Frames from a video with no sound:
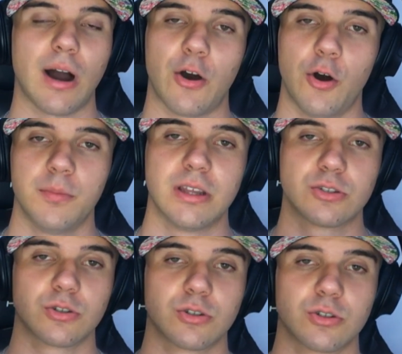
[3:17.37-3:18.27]
I hope
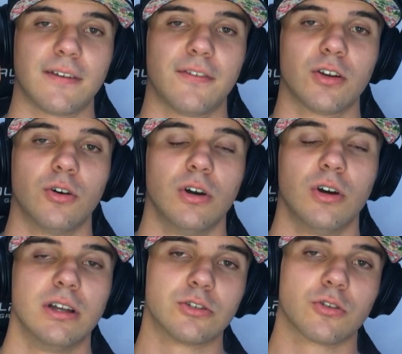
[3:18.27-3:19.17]
that you liked the video,
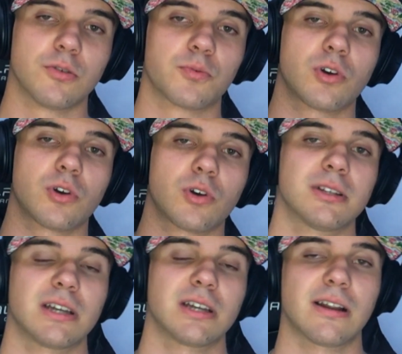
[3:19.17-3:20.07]
that you'll subscribe to the
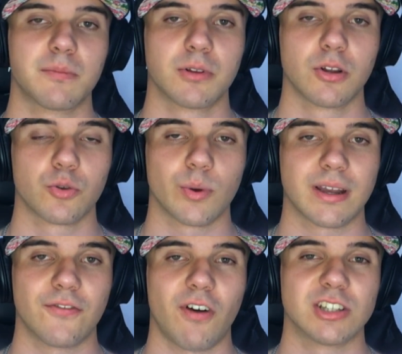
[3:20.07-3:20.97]
channel down below so we
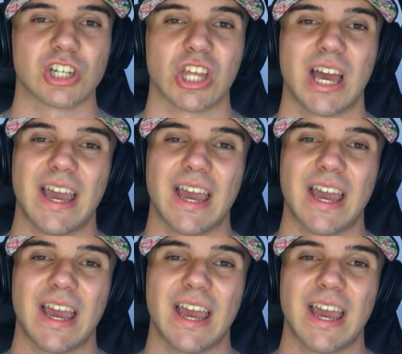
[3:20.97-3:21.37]
can fight each other